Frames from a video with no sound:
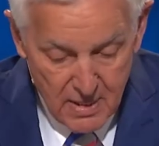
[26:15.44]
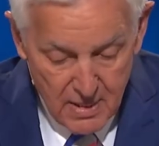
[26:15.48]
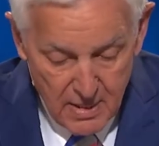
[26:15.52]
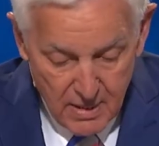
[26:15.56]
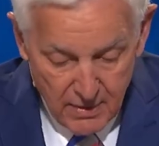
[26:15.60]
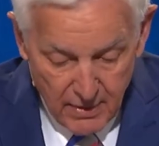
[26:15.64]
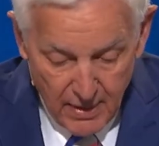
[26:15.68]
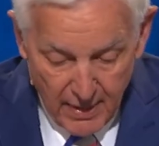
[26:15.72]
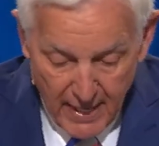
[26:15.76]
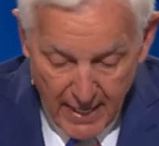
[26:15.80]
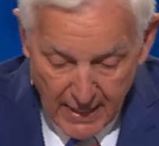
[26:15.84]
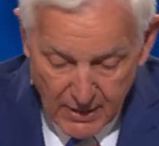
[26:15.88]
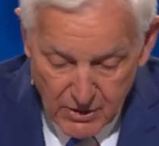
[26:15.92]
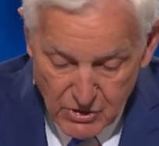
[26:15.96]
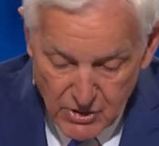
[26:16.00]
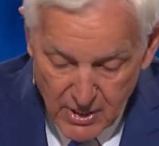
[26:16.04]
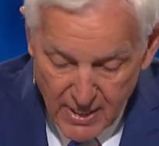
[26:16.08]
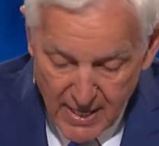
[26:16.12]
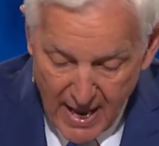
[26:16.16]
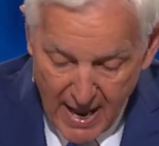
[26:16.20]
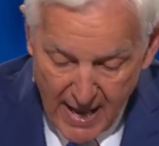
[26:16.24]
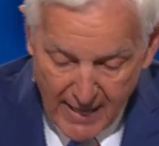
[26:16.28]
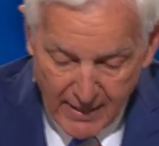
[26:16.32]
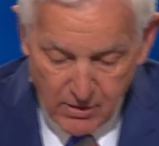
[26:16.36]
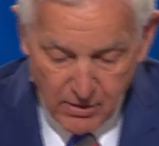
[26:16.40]
The next day,
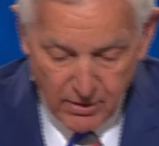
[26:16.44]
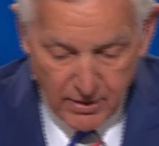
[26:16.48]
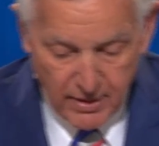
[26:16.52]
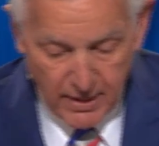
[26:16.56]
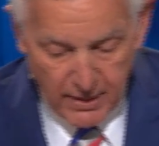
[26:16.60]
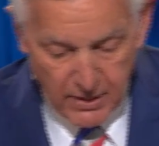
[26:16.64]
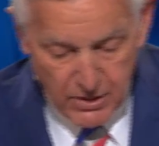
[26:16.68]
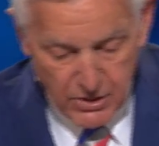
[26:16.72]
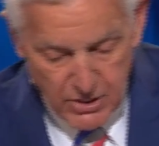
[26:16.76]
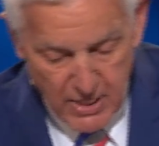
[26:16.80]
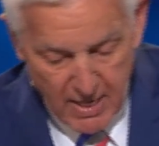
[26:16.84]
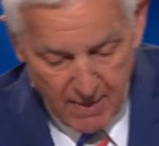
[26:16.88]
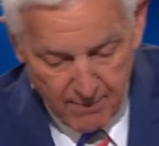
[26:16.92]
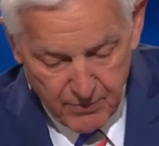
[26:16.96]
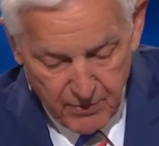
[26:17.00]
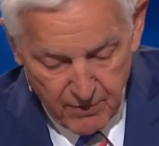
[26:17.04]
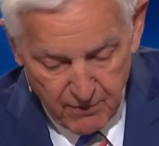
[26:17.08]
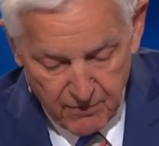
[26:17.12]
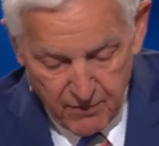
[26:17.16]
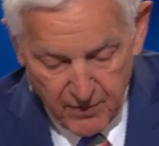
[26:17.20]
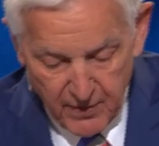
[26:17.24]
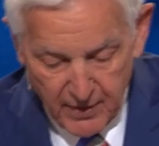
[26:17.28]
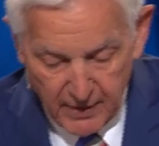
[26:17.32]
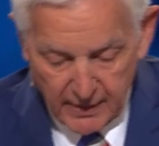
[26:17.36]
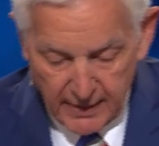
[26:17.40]
I couldn't accept the
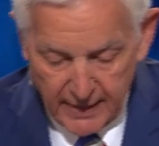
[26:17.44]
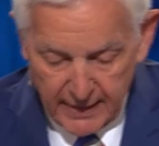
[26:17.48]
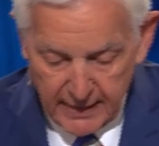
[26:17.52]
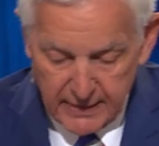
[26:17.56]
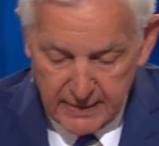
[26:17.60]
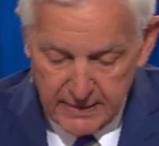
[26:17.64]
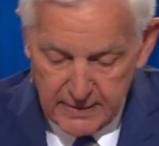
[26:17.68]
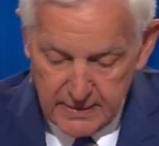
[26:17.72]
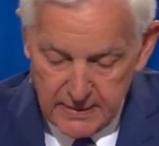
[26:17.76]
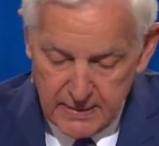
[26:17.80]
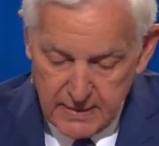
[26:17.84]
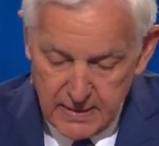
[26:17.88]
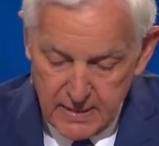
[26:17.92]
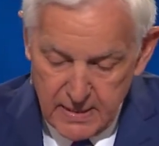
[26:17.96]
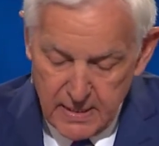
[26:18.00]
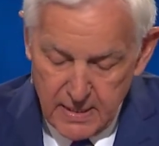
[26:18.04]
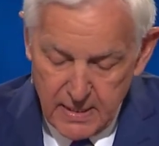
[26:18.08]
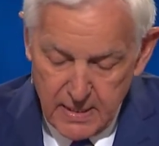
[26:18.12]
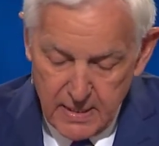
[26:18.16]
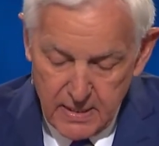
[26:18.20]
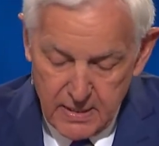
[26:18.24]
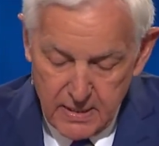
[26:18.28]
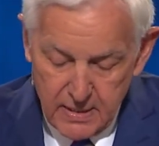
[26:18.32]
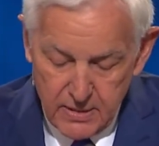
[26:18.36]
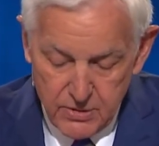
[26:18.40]
feeling,
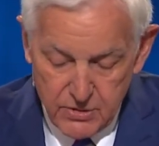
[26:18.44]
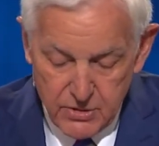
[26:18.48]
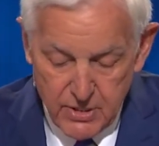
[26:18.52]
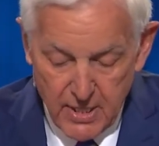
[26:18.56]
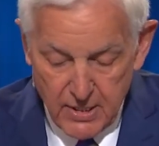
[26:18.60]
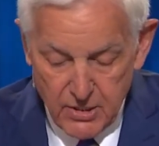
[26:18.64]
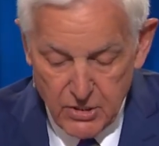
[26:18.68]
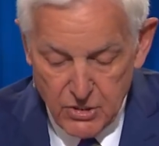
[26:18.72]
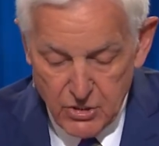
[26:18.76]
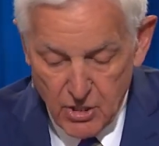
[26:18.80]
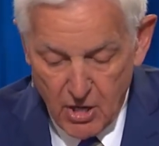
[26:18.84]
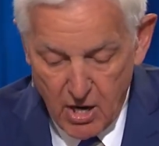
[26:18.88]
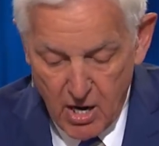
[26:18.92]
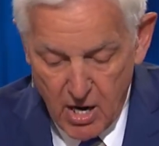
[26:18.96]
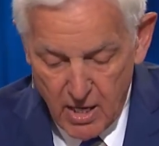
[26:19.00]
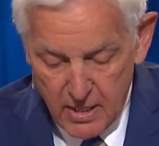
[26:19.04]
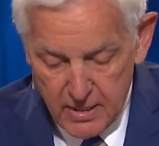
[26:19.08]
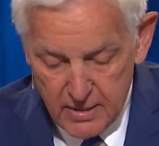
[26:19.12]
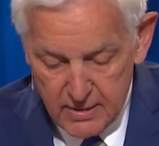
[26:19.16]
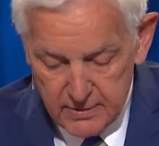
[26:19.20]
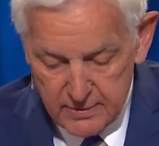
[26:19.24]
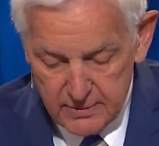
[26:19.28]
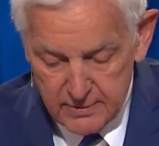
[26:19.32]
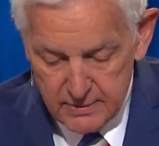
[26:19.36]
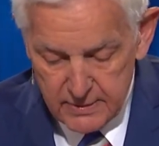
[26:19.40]
said Sean,